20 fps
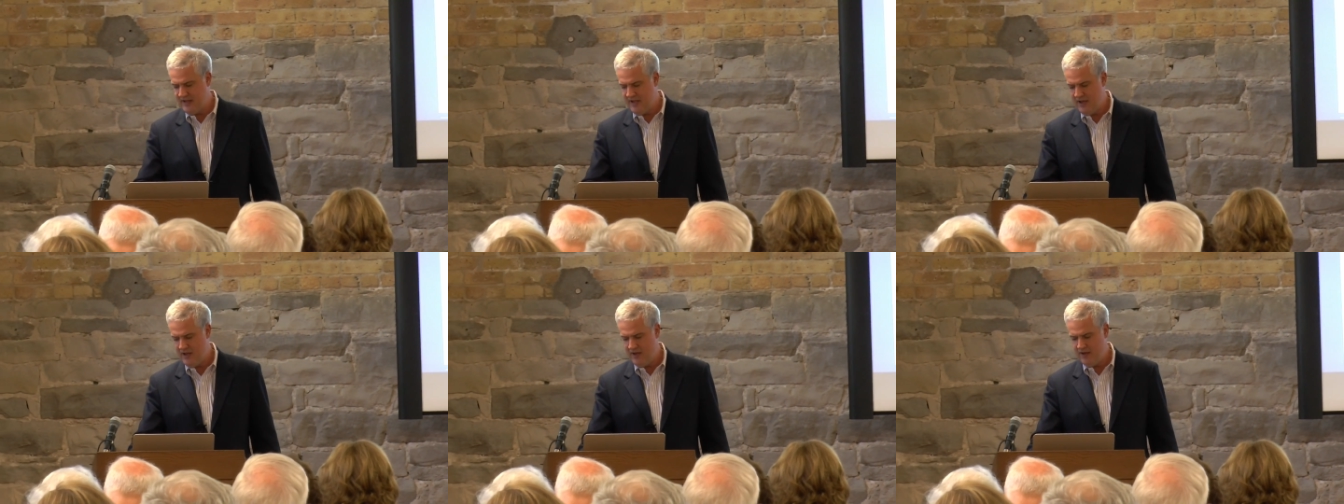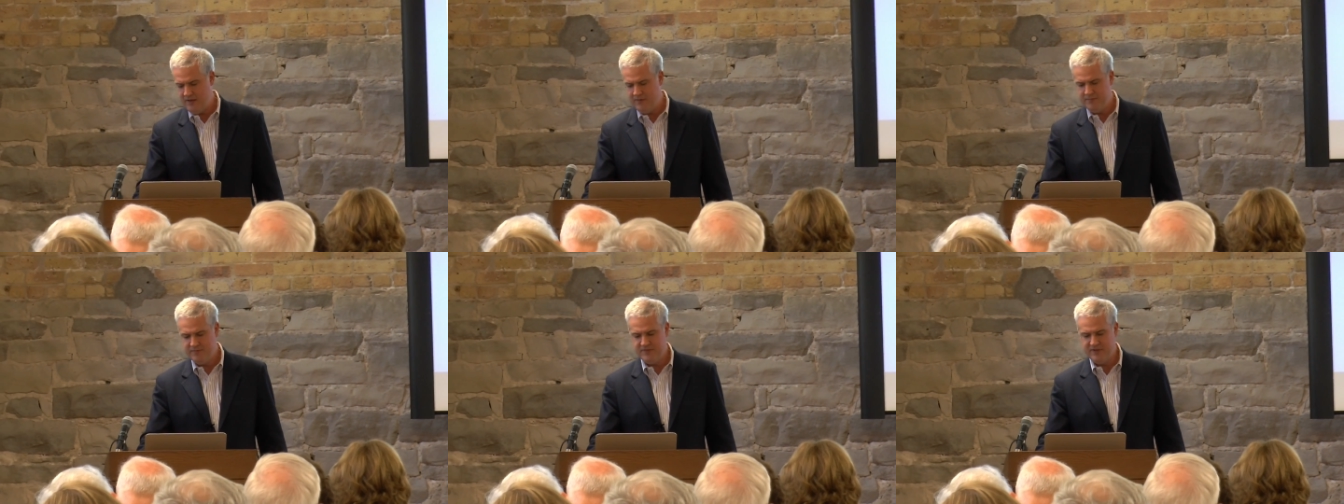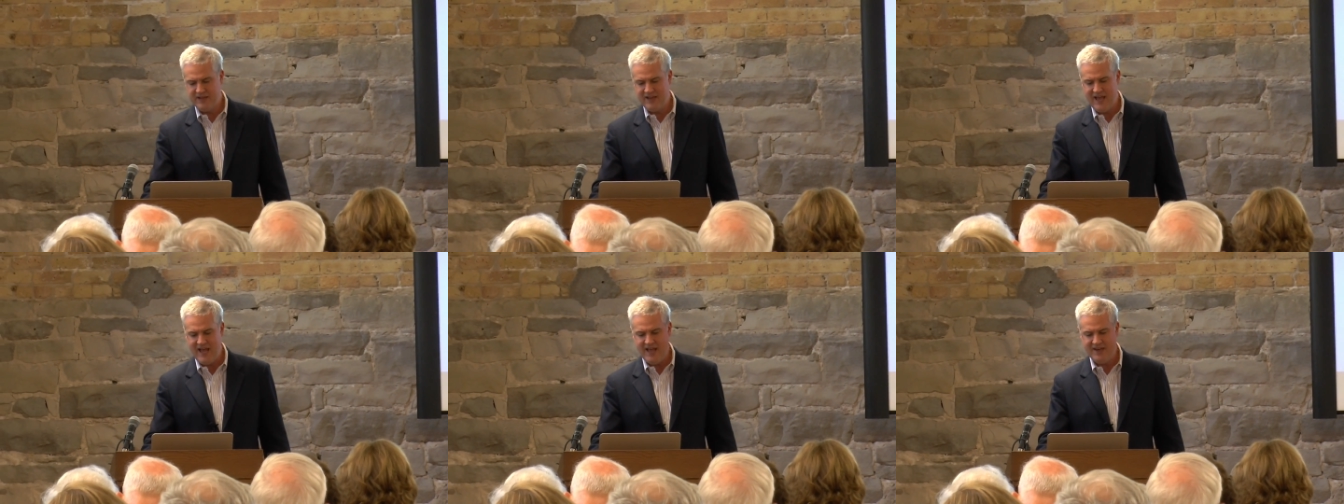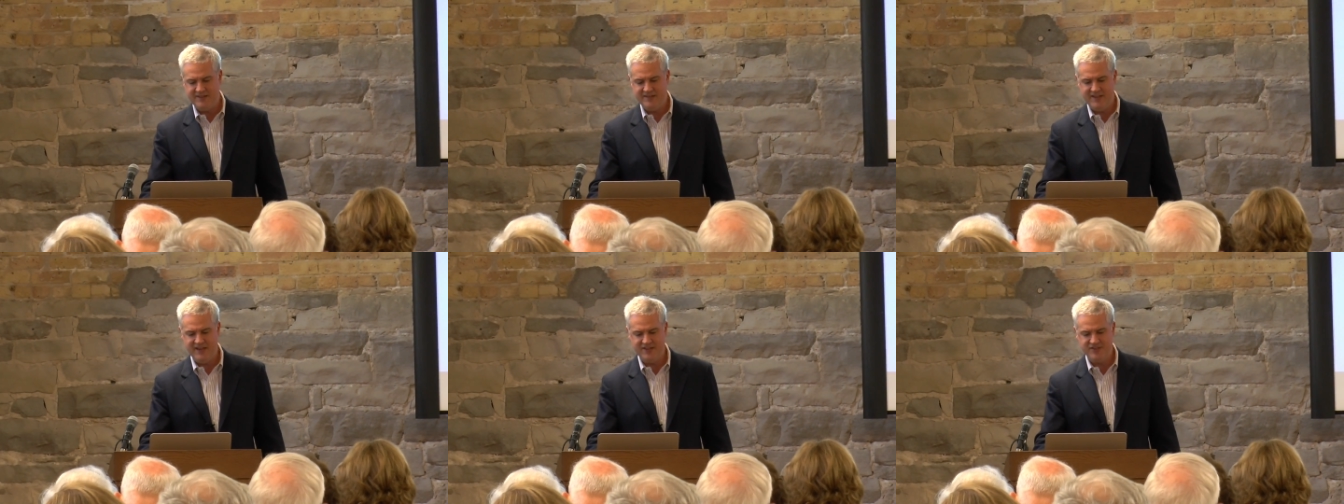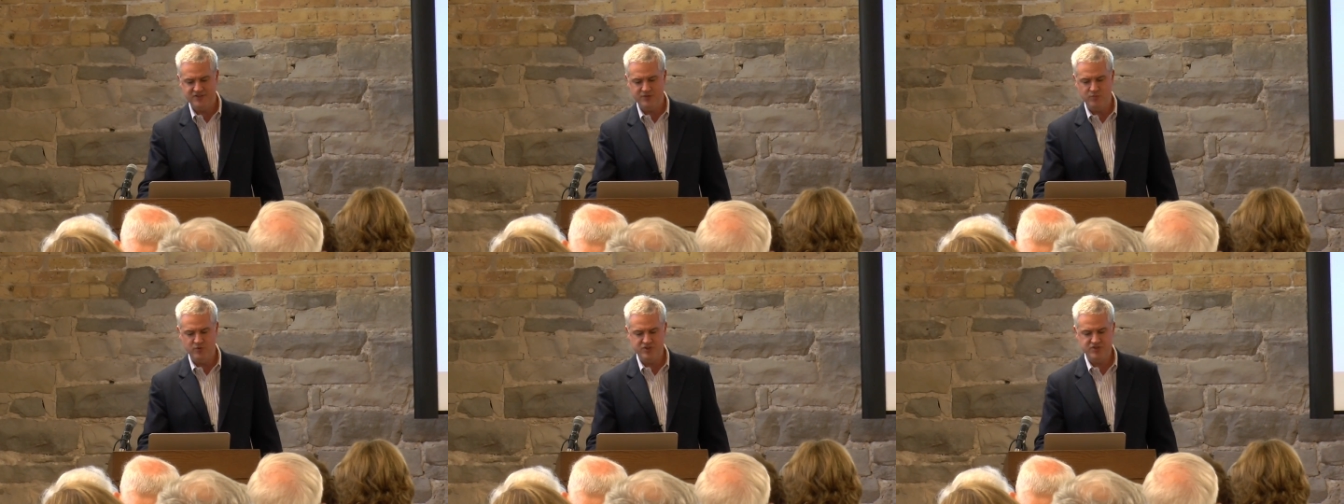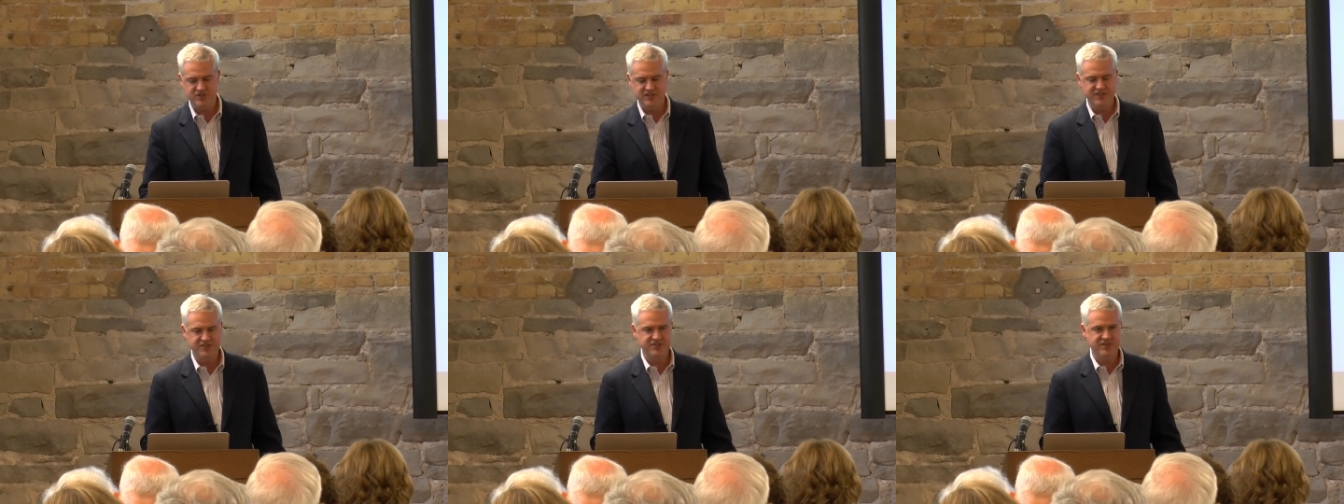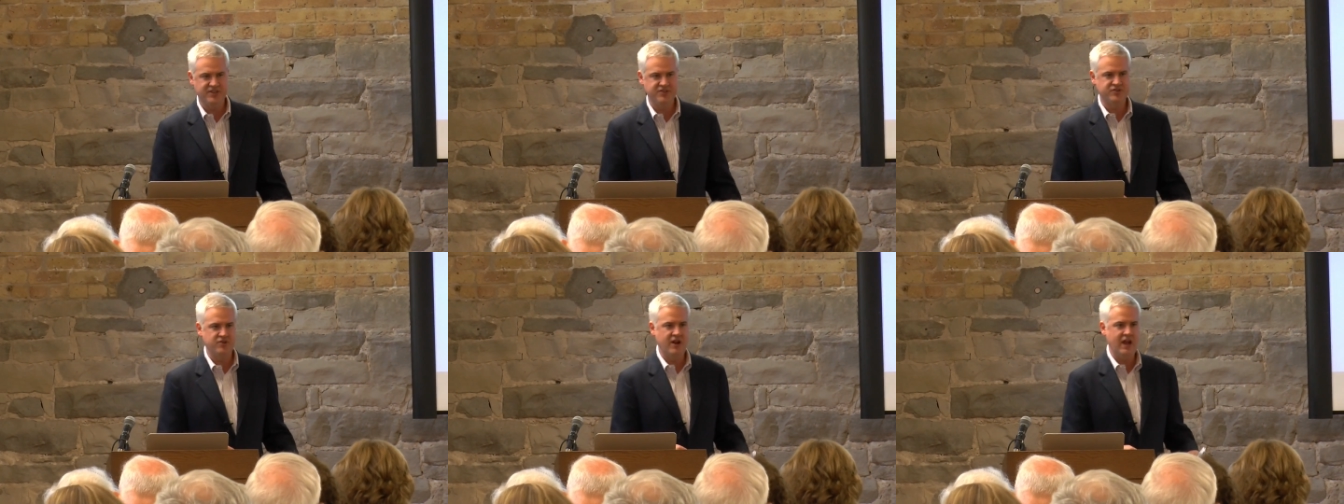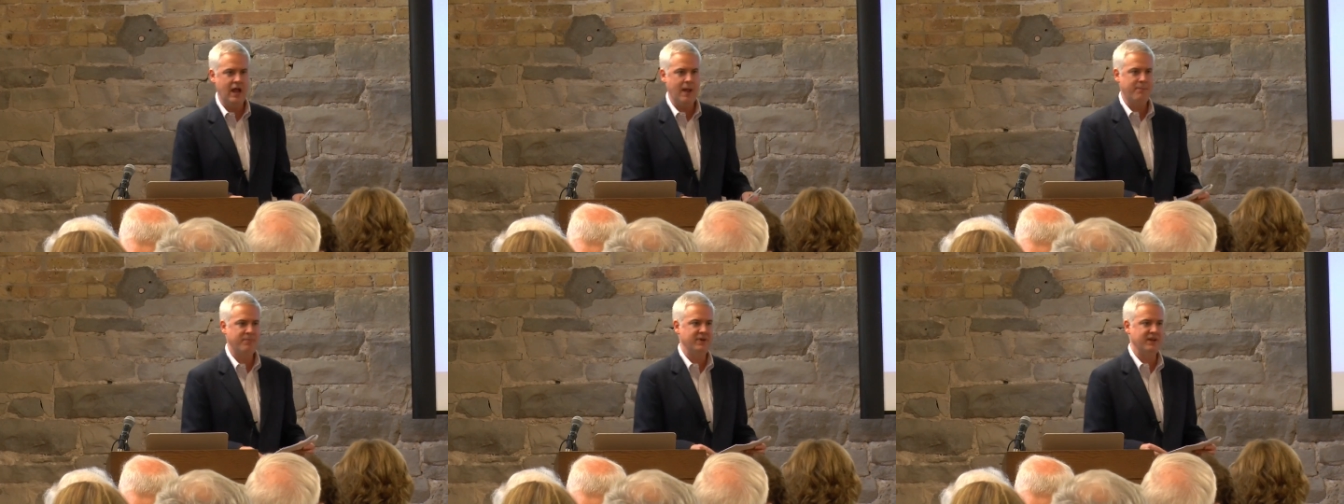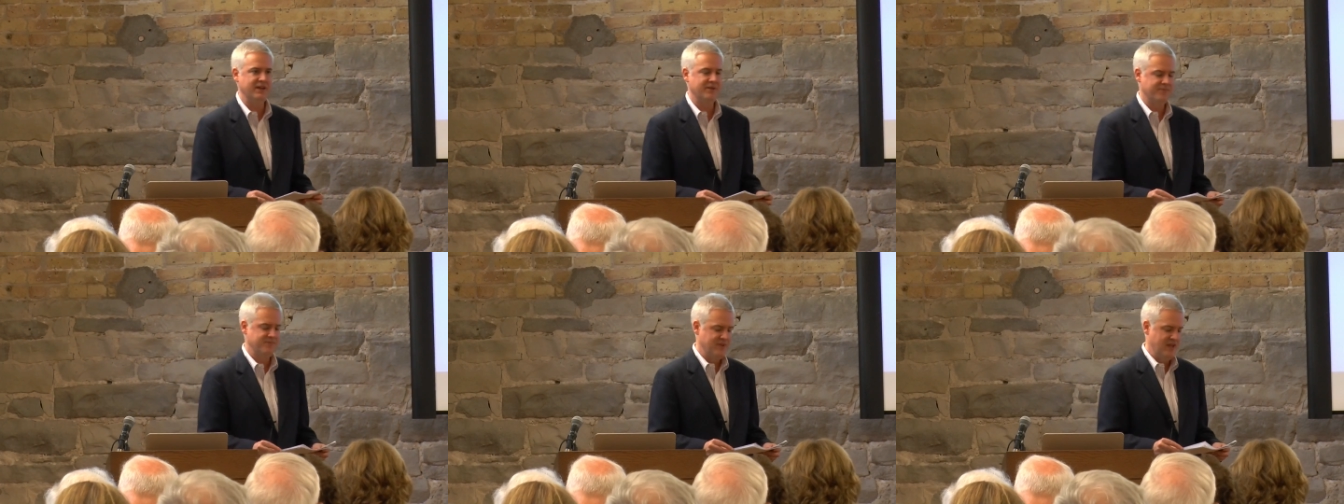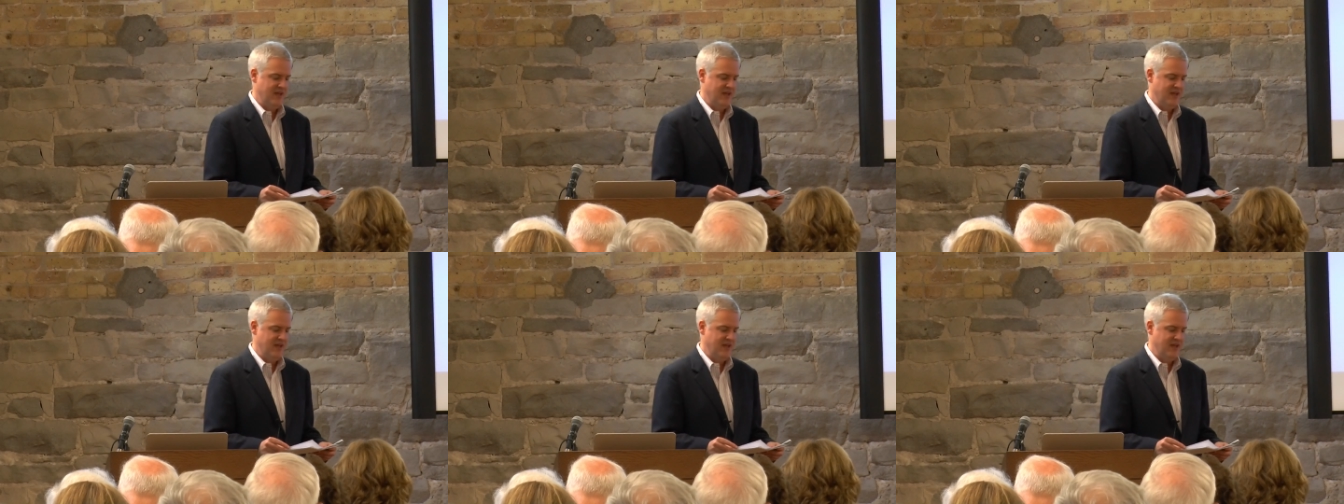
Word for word: uh, the context in which these things are happening.